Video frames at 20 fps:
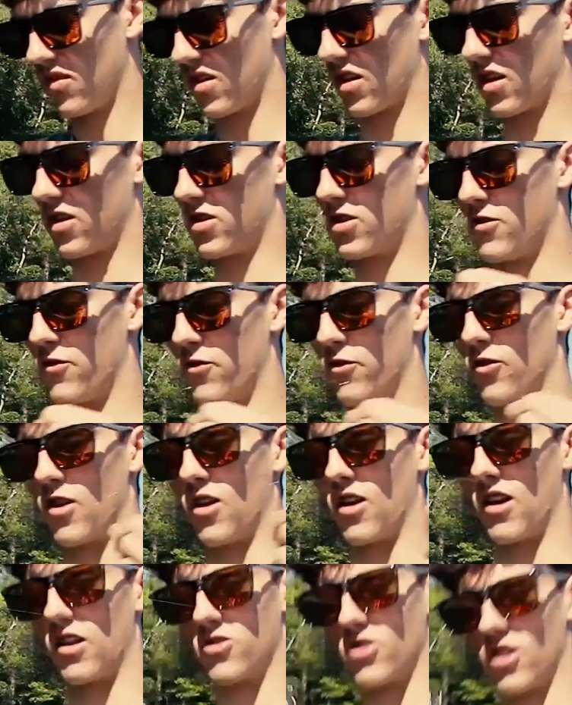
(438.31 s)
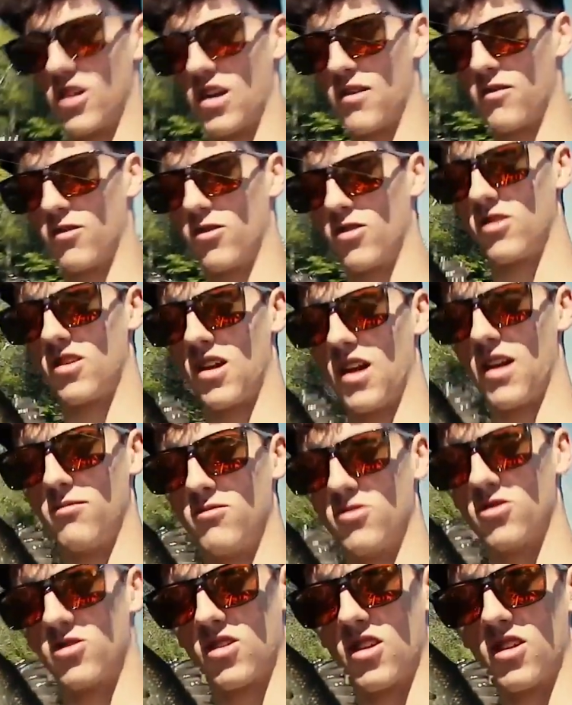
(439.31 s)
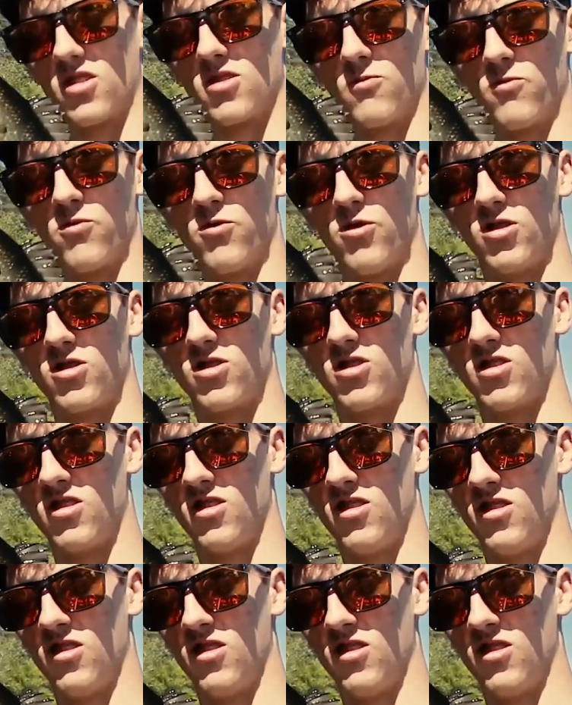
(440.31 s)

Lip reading: I guess if you're out trying to have a good time, just catch some fish.